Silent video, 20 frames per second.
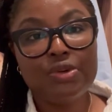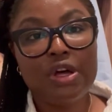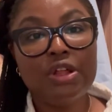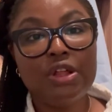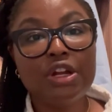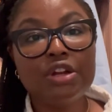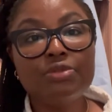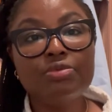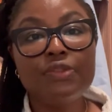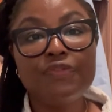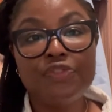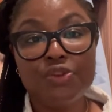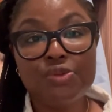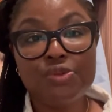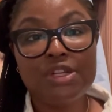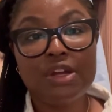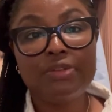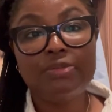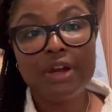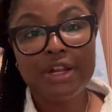lot of reviews
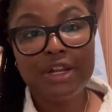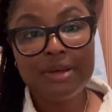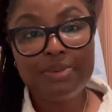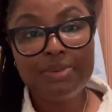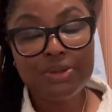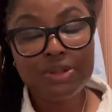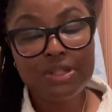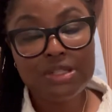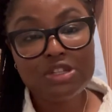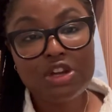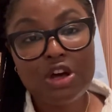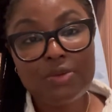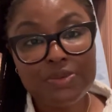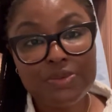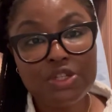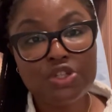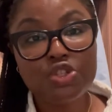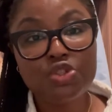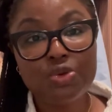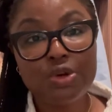I read about the
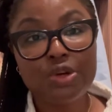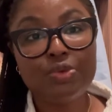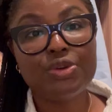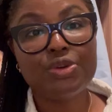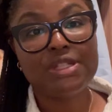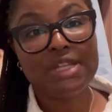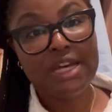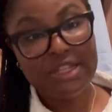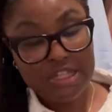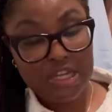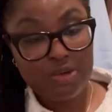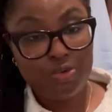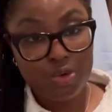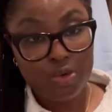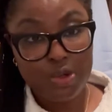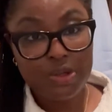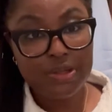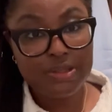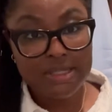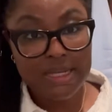sculpting short was that they
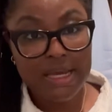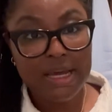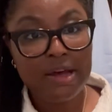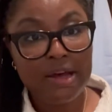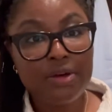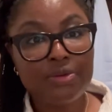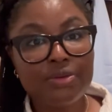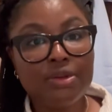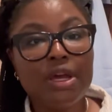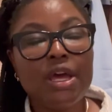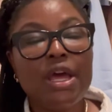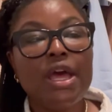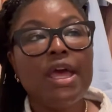rolled down,